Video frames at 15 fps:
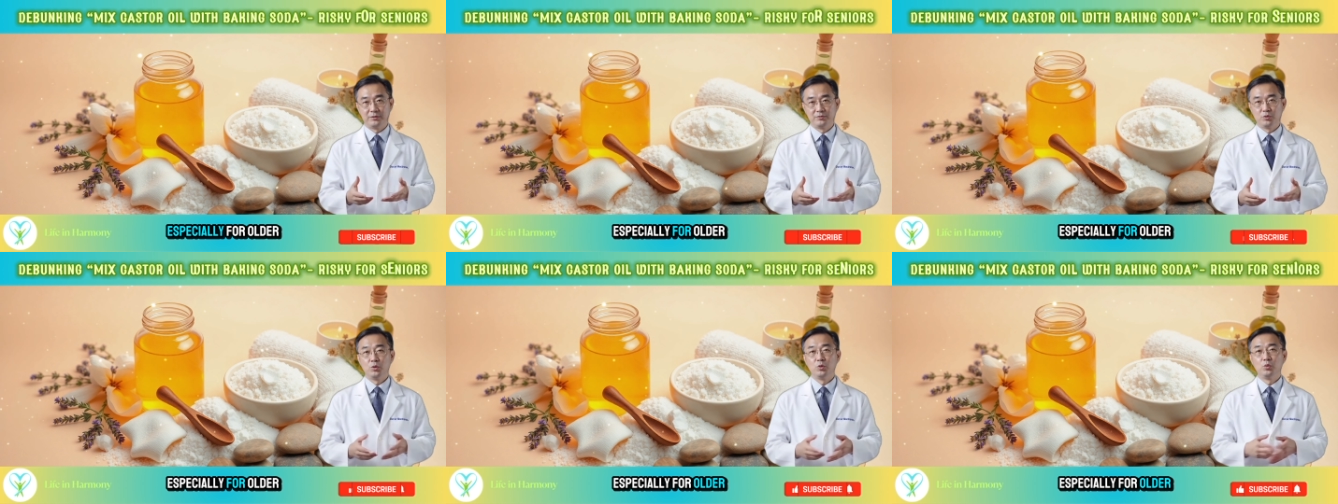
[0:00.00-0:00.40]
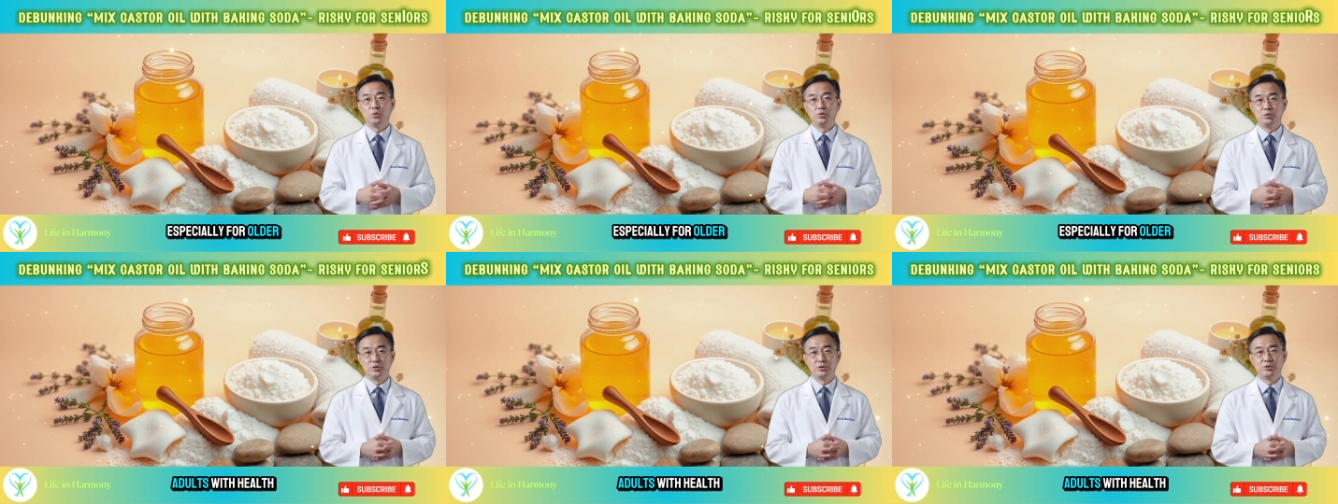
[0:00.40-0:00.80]
for
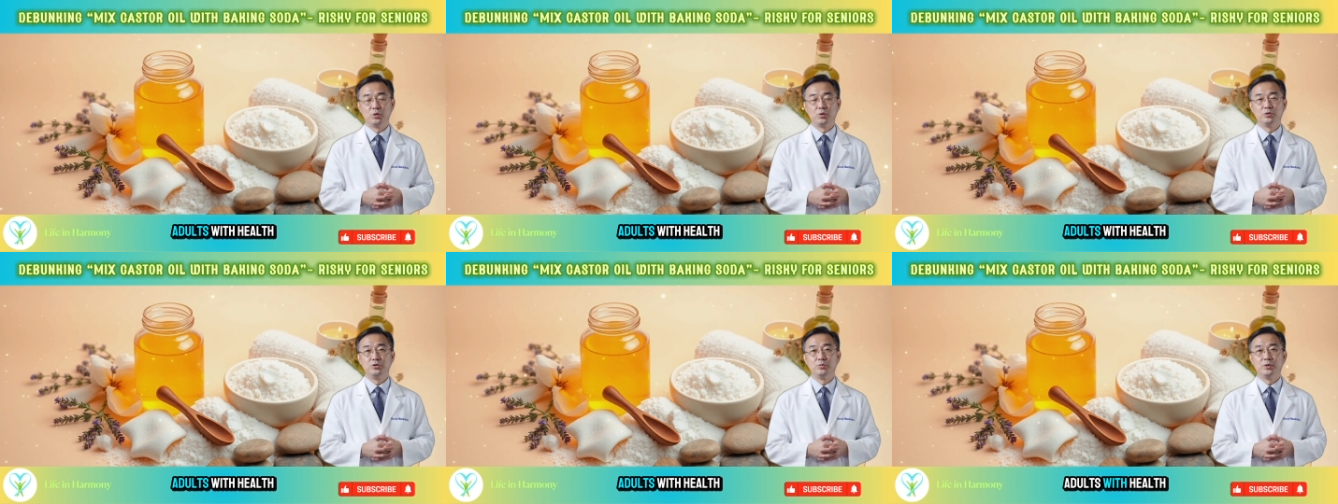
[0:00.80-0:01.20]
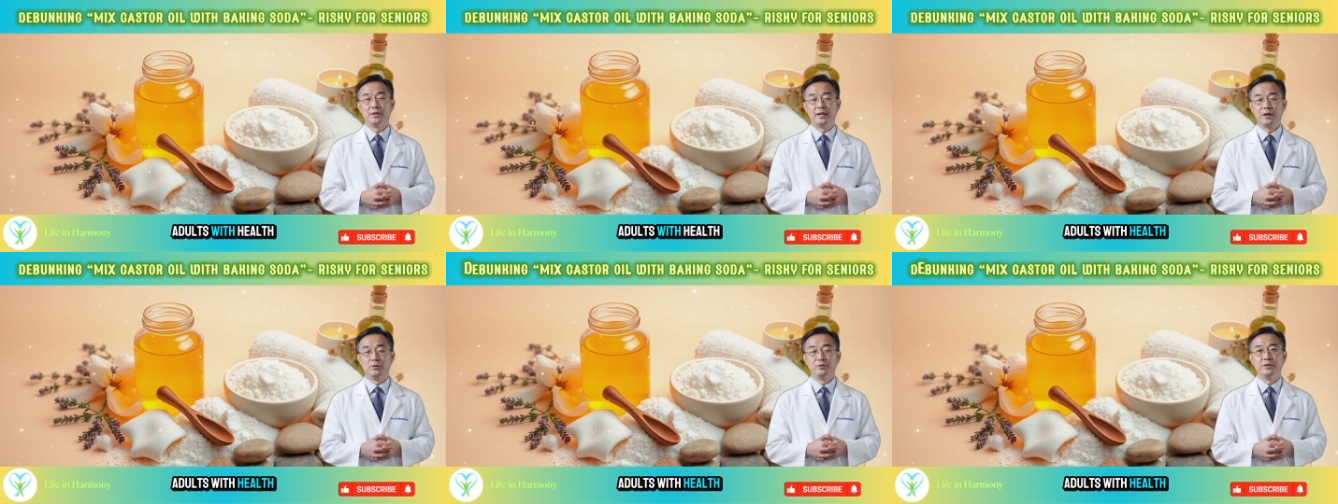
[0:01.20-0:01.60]
older adults with
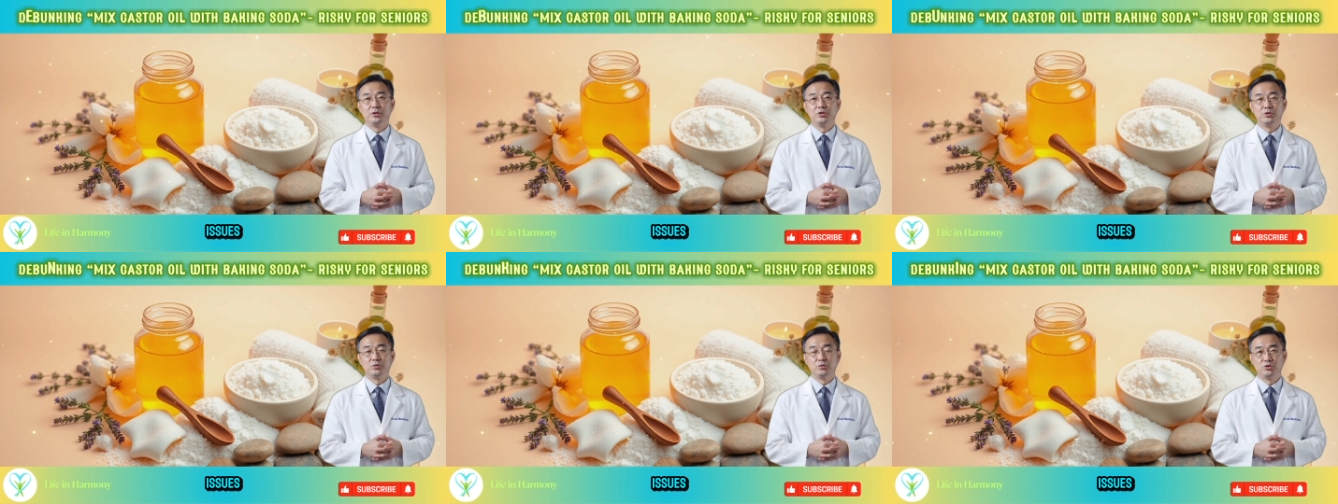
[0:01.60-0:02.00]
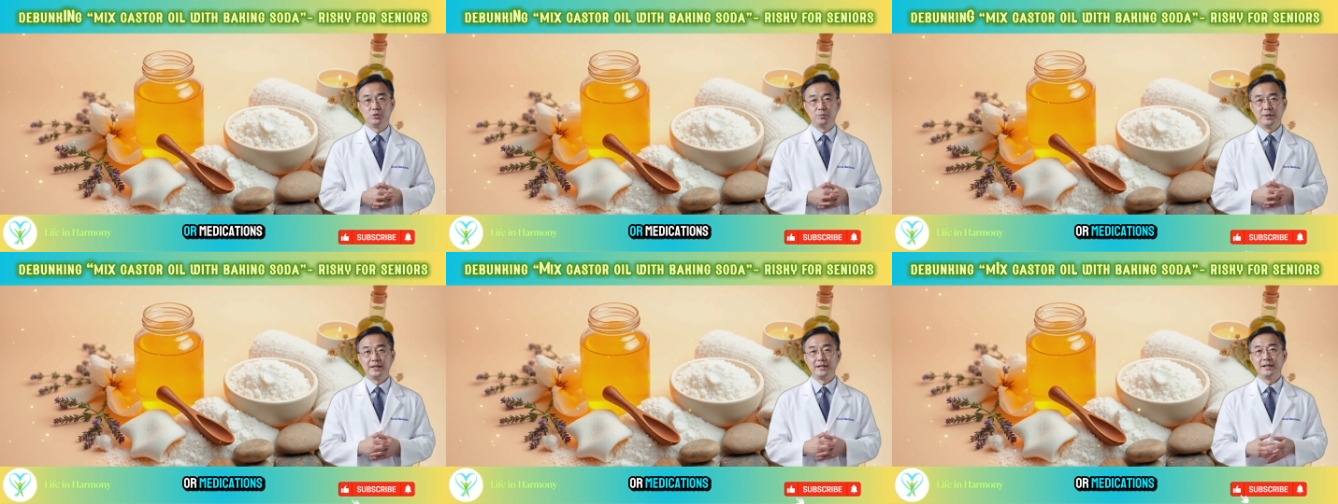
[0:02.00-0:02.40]
health issues
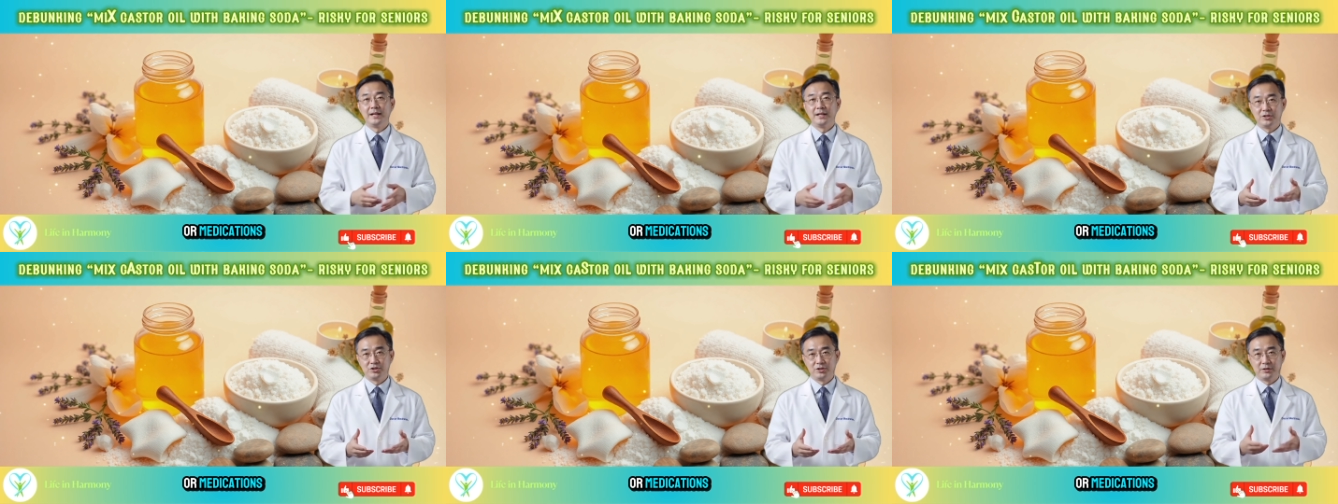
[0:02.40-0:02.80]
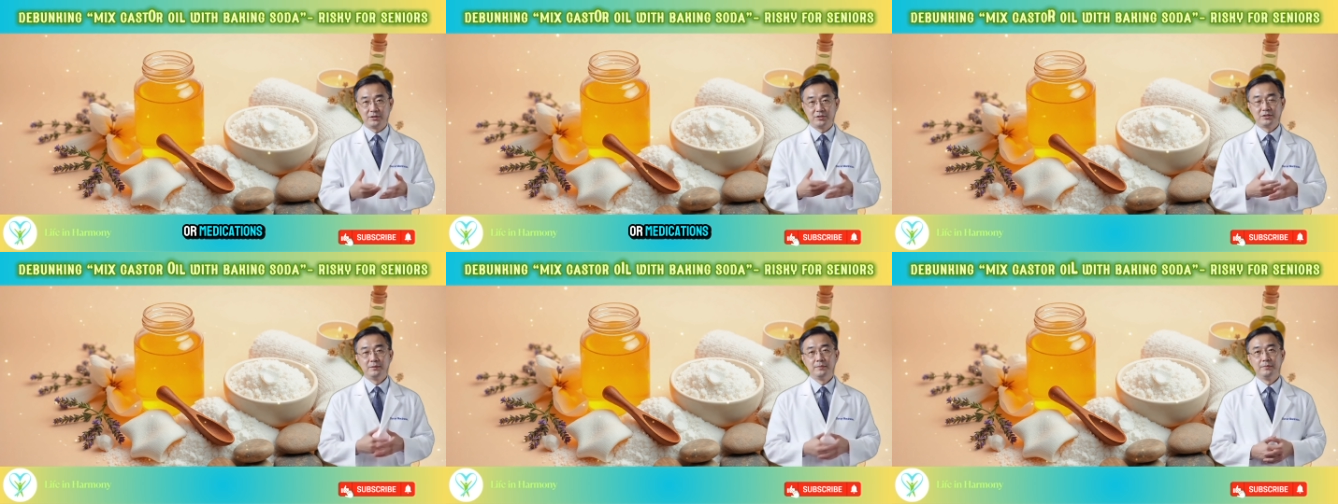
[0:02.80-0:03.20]
or
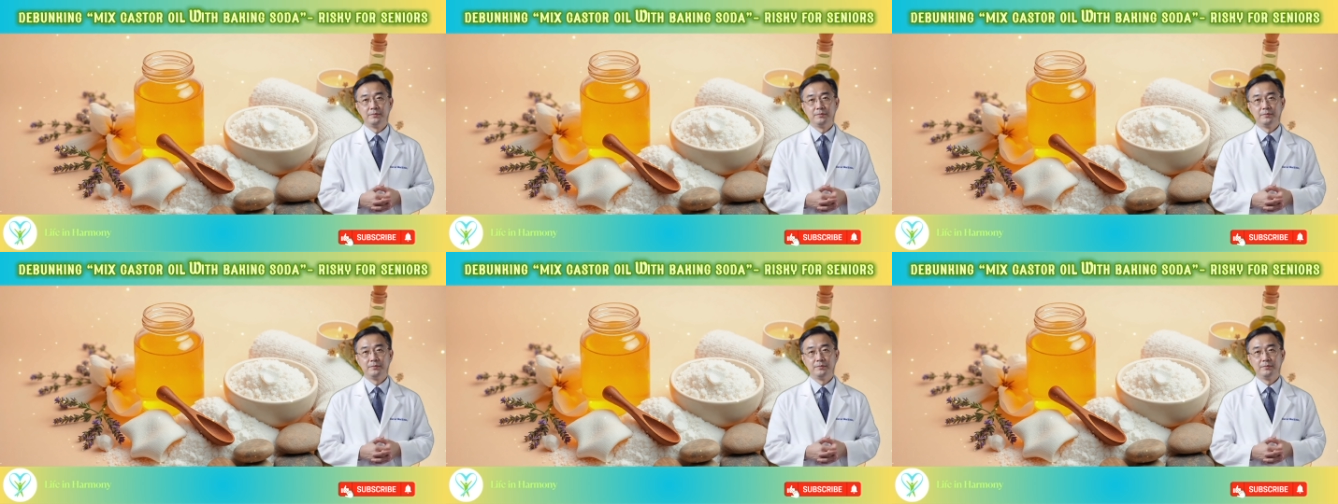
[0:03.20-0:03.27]
medications.